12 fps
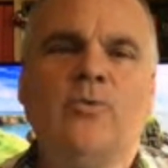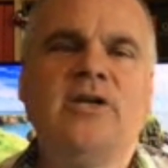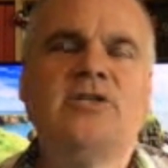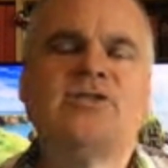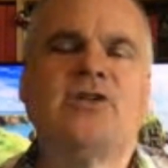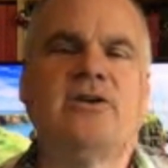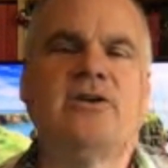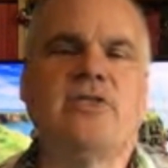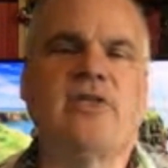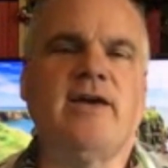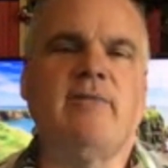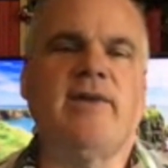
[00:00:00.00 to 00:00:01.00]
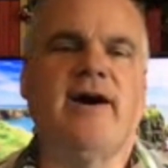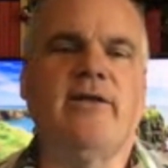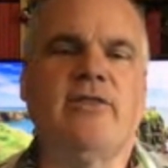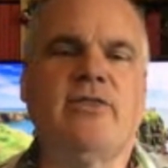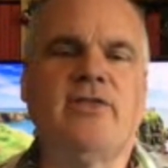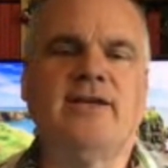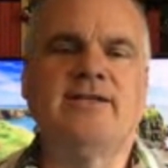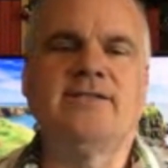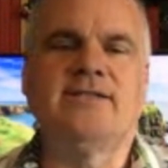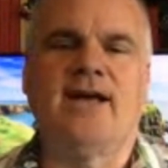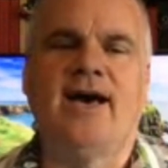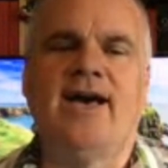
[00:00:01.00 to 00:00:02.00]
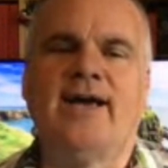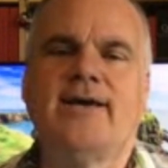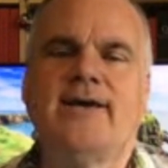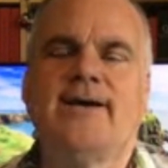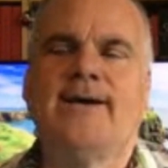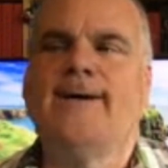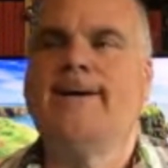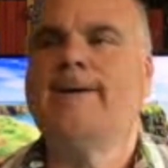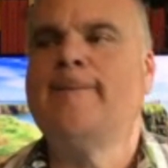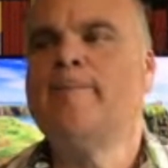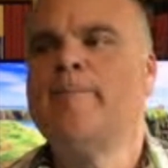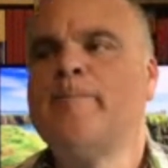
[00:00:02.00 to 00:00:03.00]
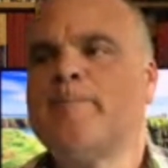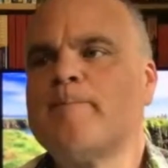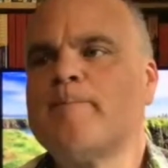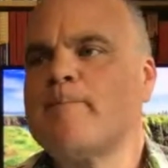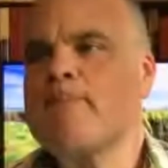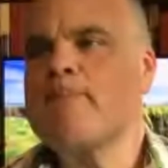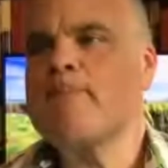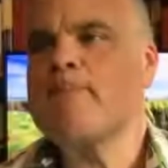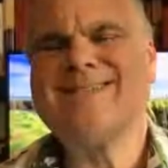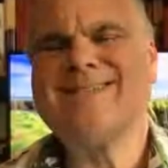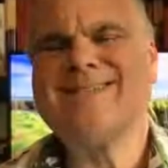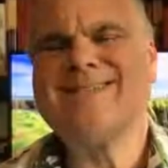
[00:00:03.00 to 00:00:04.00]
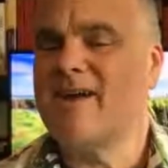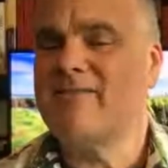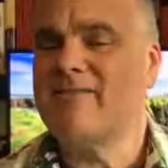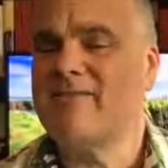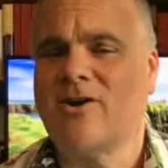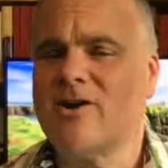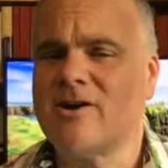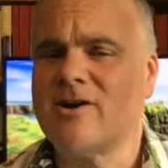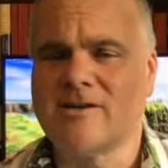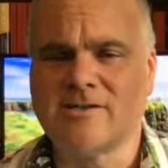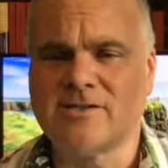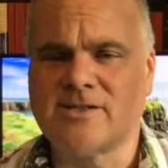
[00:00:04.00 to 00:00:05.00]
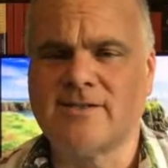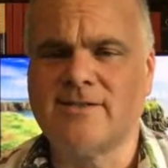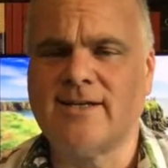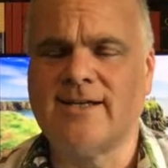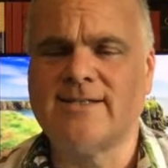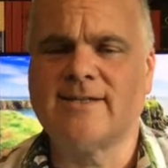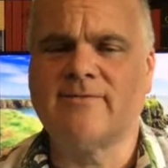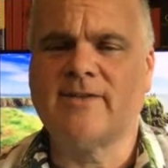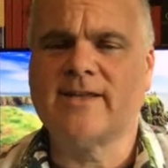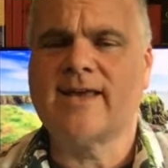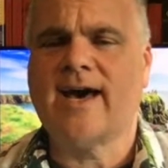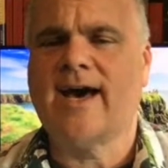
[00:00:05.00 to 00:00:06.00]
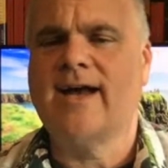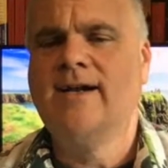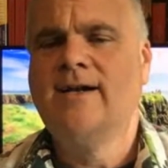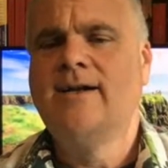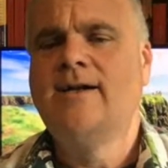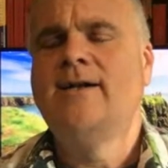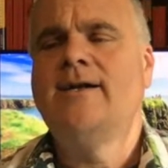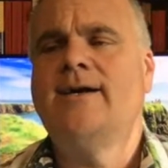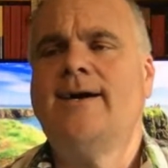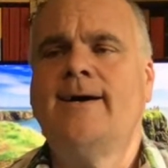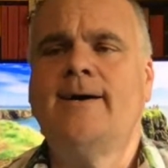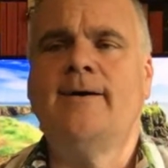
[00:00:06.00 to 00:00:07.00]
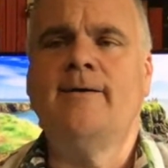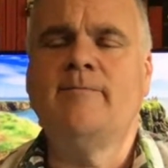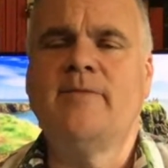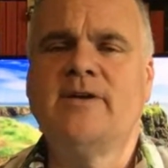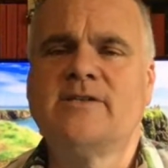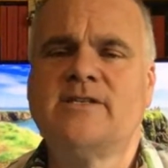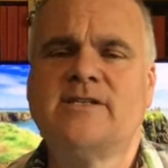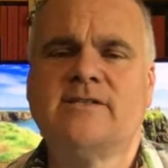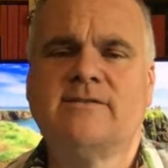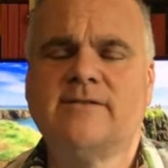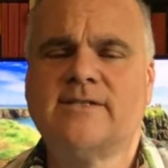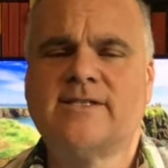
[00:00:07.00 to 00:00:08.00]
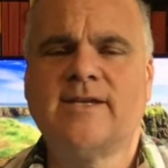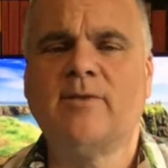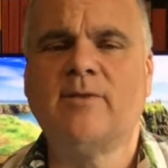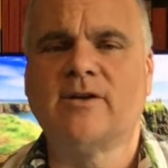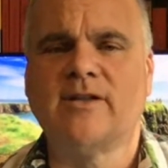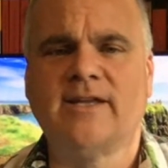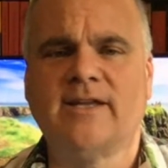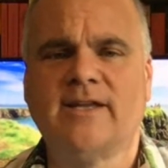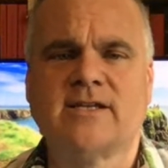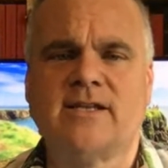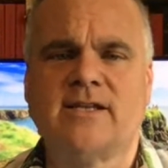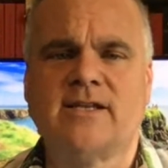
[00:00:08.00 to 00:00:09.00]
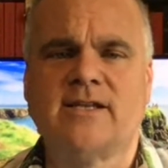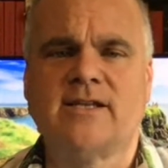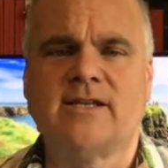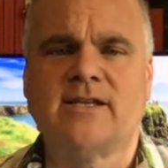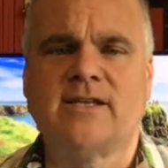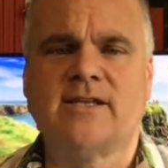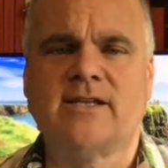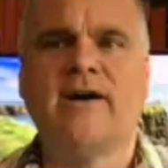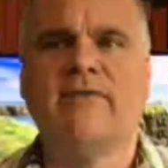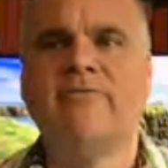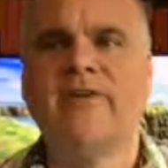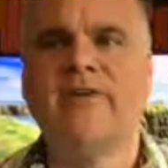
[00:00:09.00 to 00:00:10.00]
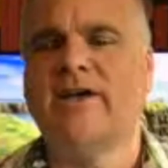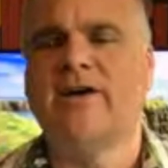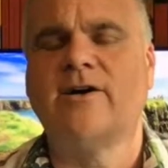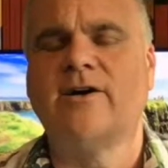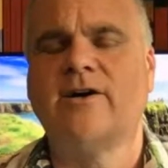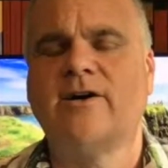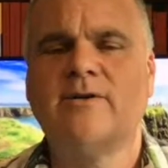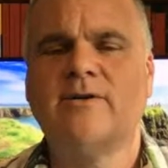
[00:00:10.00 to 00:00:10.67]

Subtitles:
start to think about things like self-driving cars and stuff like that, there's similarly a lot of video